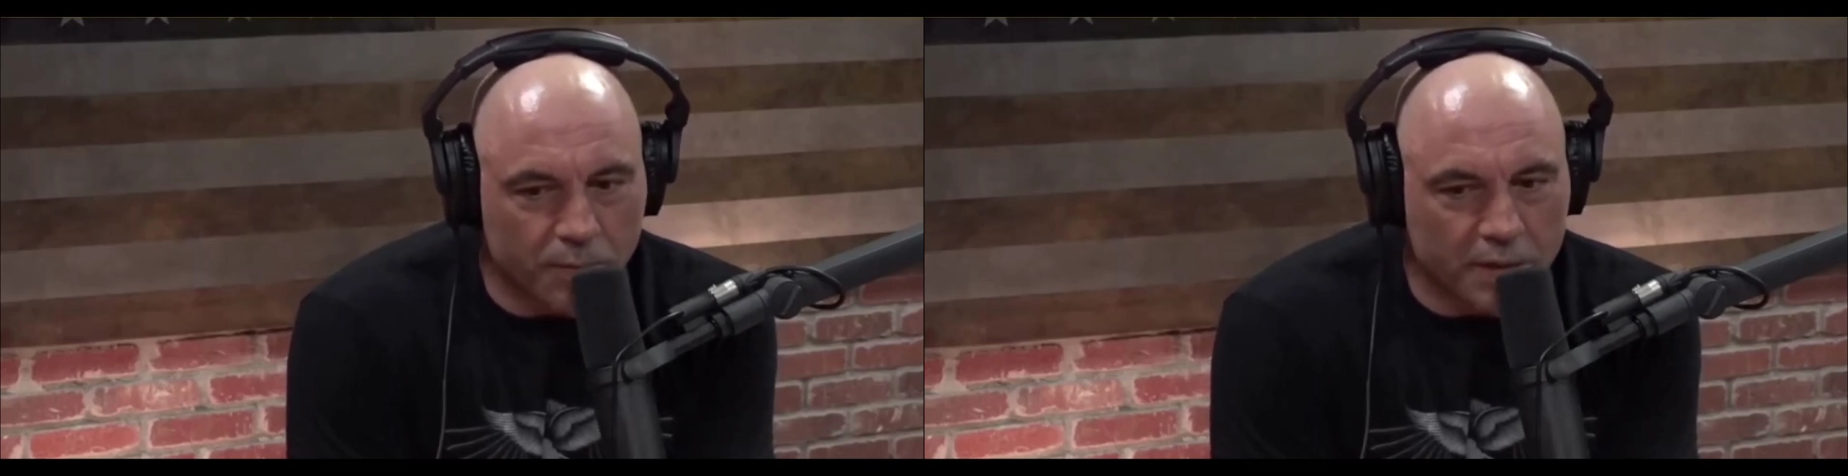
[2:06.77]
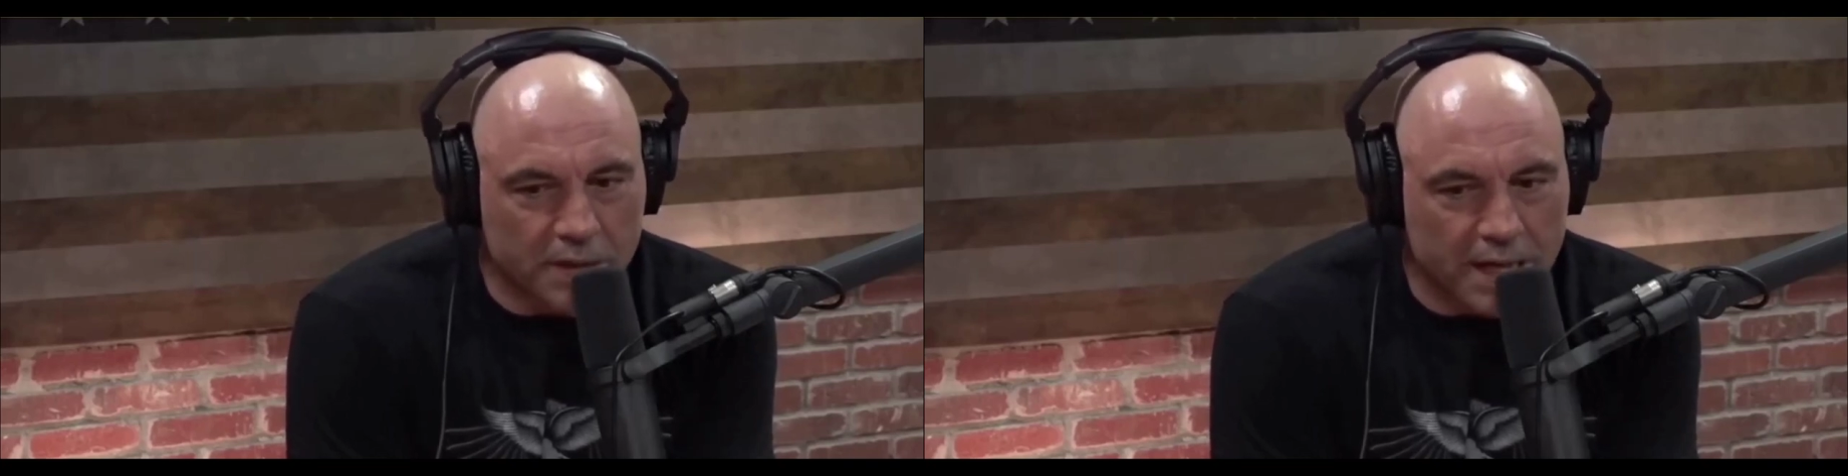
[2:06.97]

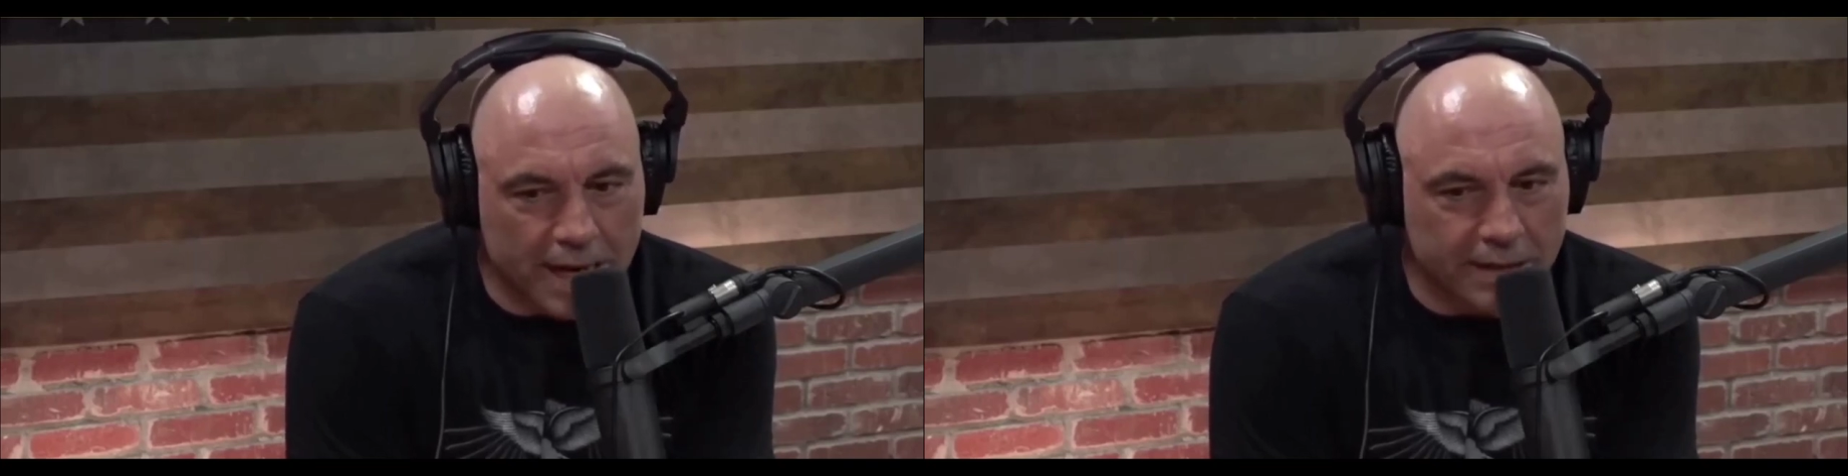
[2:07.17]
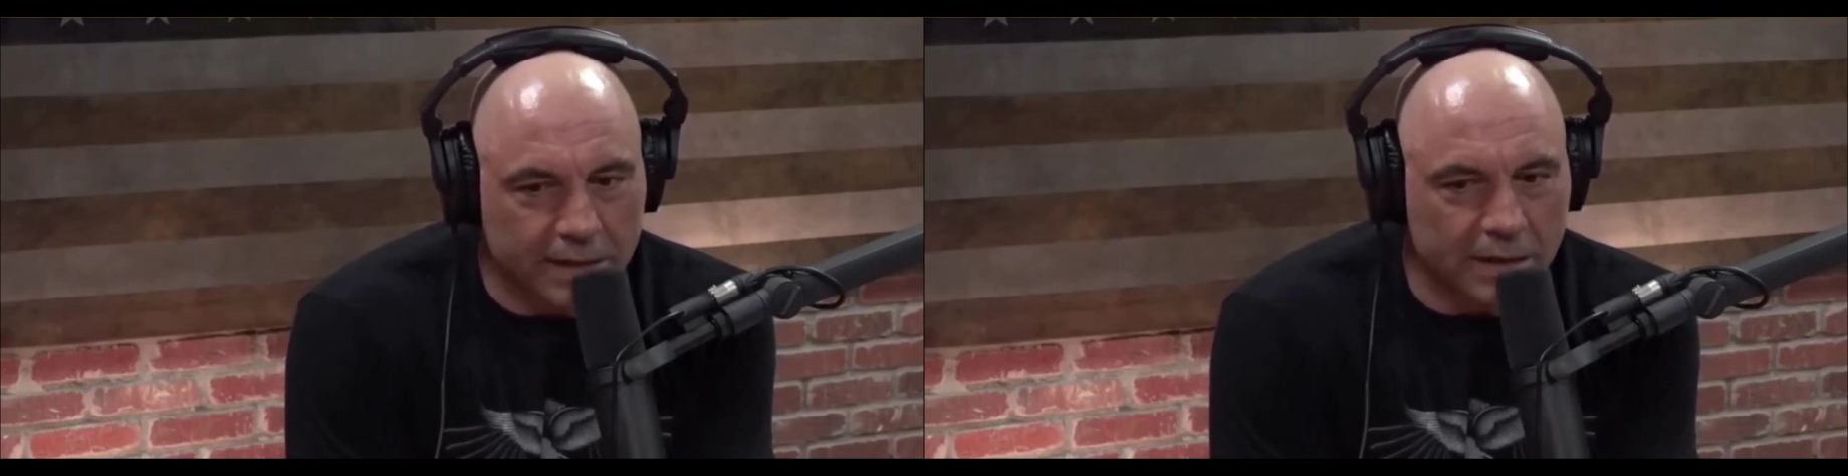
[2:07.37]

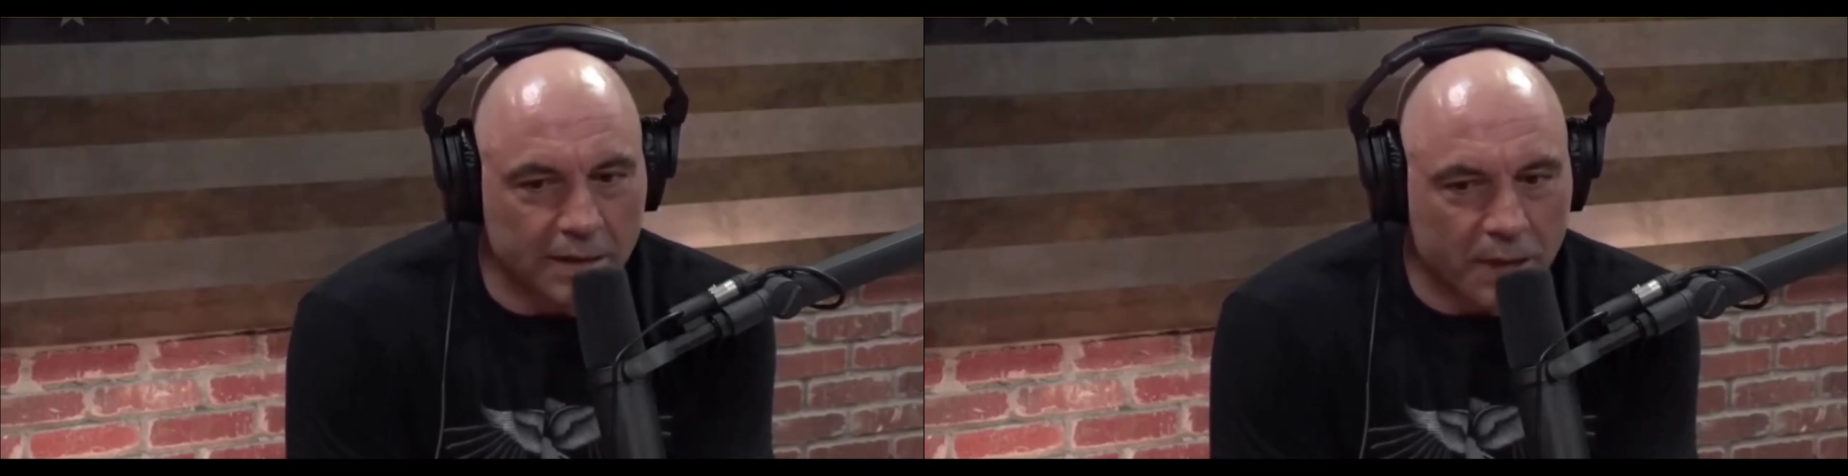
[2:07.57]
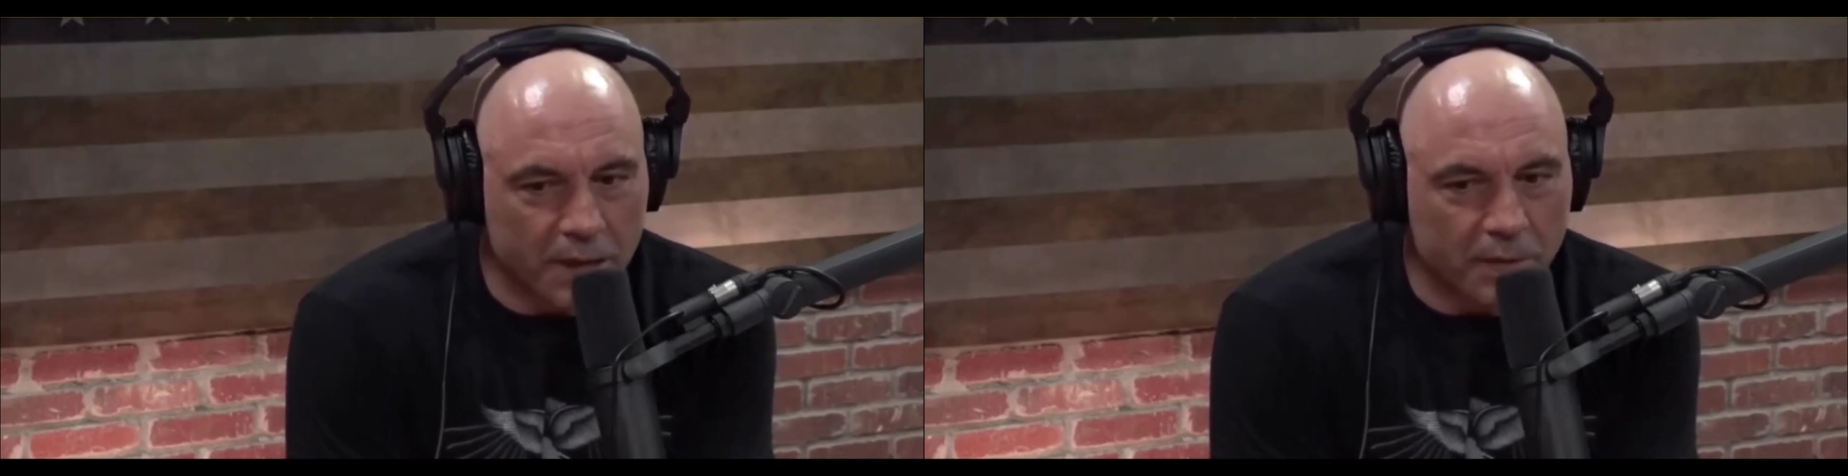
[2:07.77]
protecting
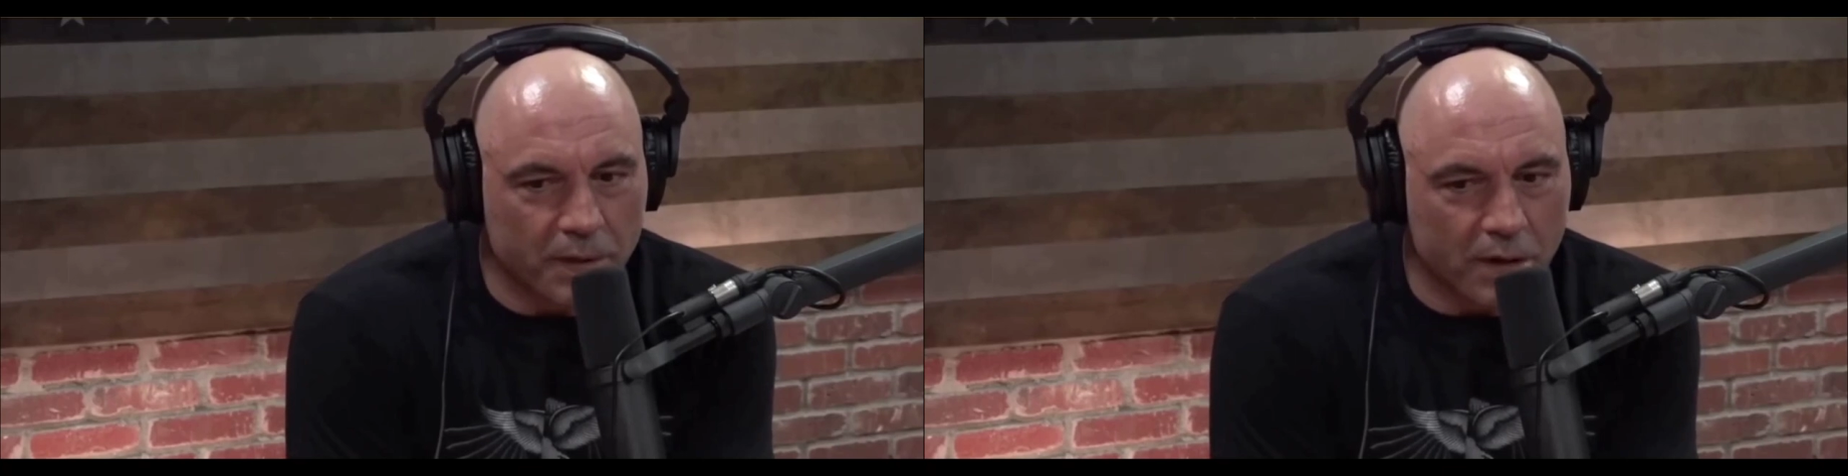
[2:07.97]
the people